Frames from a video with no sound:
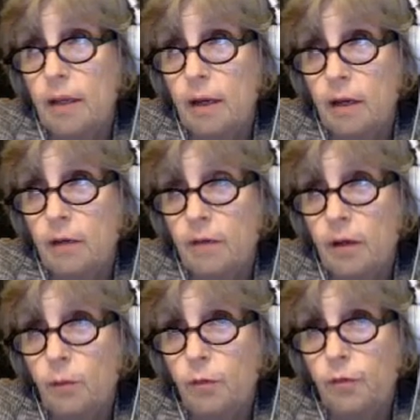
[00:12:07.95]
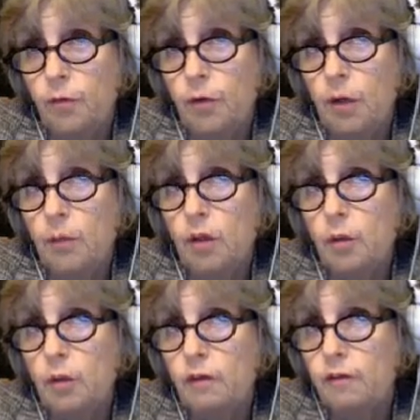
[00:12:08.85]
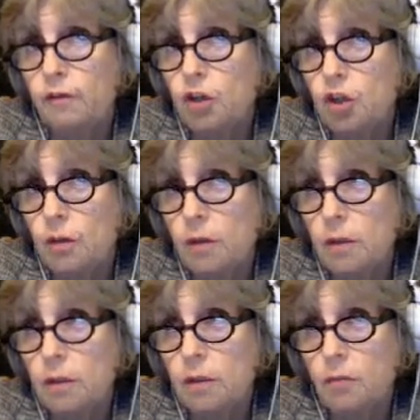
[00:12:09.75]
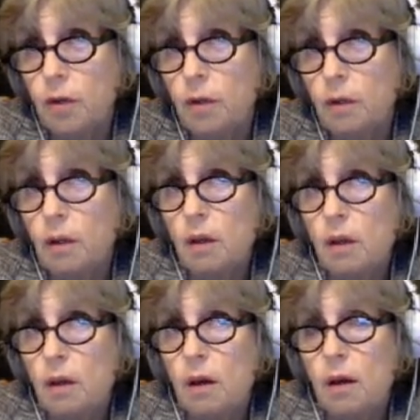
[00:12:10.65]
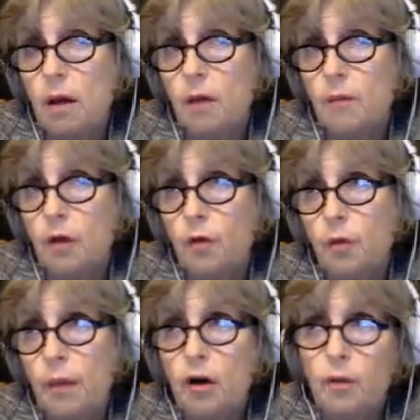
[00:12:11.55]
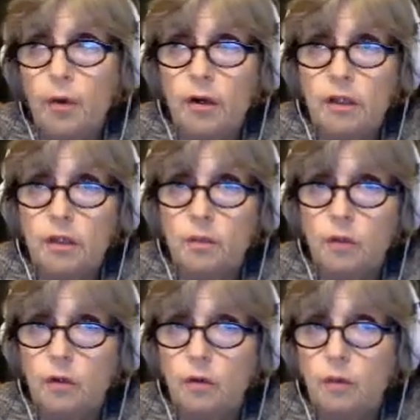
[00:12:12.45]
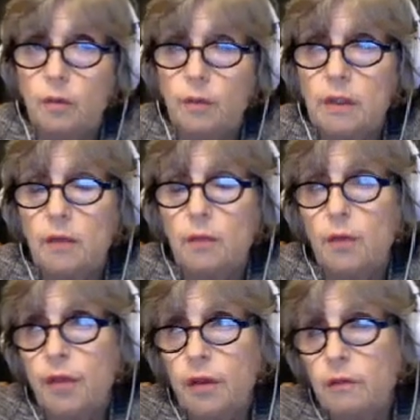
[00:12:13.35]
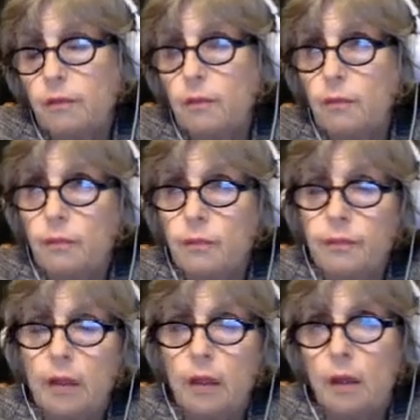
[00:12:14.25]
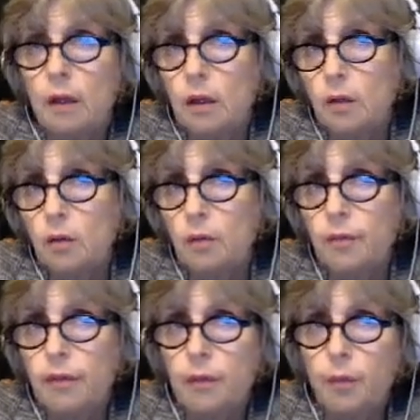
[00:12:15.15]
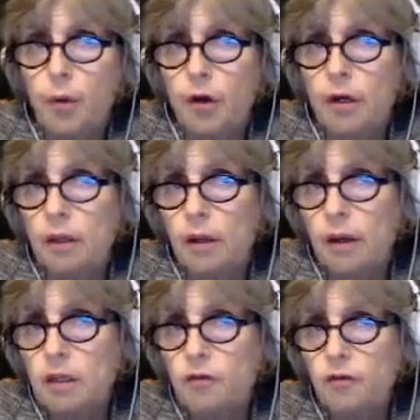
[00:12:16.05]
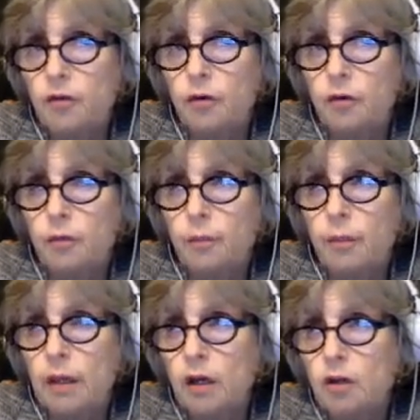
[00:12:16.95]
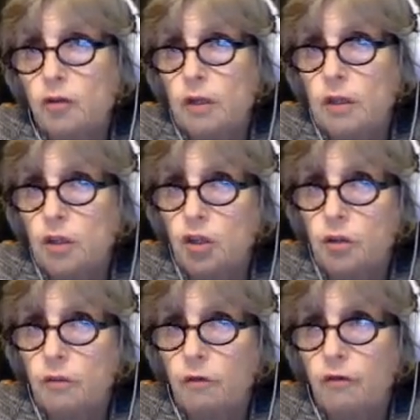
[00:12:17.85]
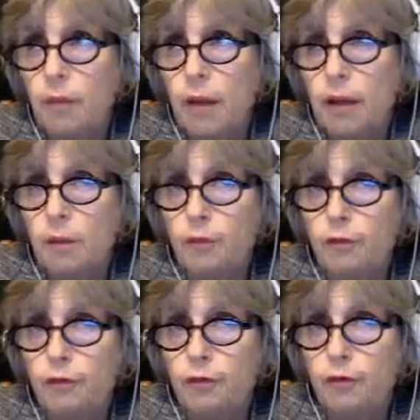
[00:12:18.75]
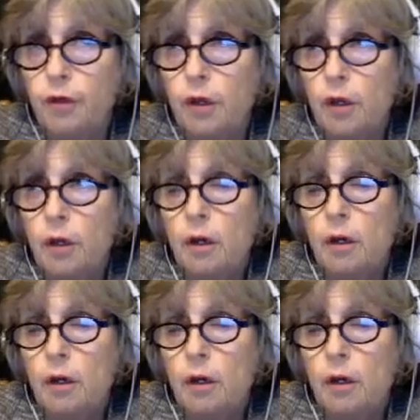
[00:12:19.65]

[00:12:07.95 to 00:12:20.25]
any kind of animal food. I'm including fish in this, right? Although in macrobiotics, we say what the party line is if you're making a transition from animal food